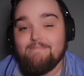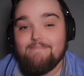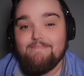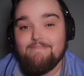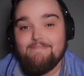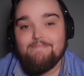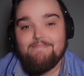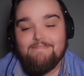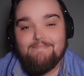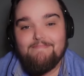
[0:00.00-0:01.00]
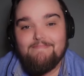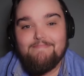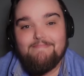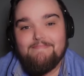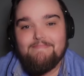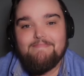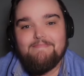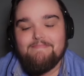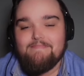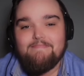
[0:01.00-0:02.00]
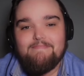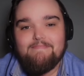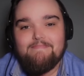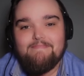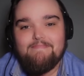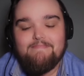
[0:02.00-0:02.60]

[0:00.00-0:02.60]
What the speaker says: The person shown says nothing.